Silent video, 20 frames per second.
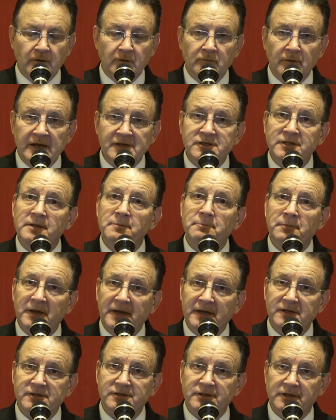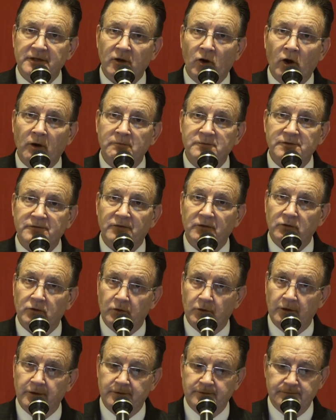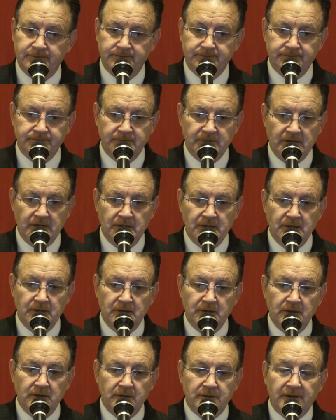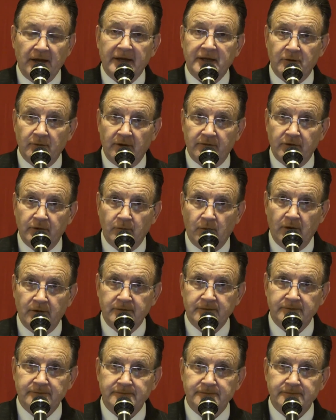Rest in peace in the arms of the Lord. Thank you, everyone.